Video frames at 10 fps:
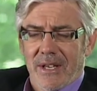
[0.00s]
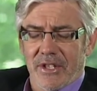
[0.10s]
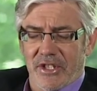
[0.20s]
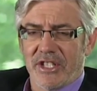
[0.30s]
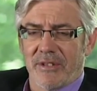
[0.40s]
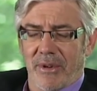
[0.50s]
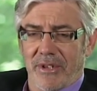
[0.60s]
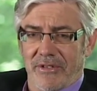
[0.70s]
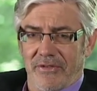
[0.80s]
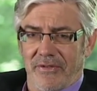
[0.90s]
the
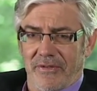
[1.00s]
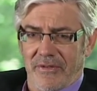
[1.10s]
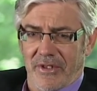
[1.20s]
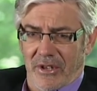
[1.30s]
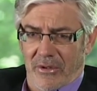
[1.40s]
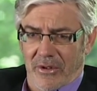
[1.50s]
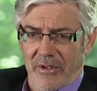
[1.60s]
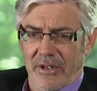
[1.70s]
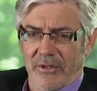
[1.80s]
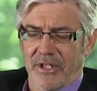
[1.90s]
discipline of the law
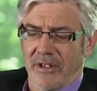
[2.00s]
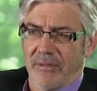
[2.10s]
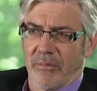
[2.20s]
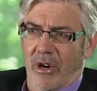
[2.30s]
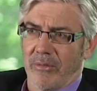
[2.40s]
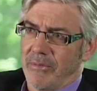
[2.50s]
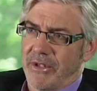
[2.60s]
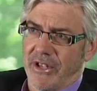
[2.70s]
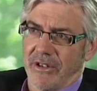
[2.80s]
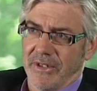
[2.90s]
and also the problem
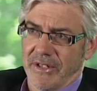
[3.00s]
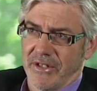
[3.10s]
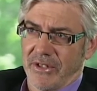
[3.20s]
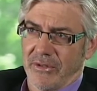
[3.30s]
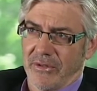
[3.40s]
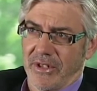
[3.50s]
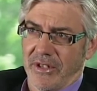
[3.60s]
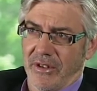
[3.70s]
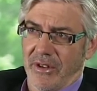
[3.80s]
solving skills that you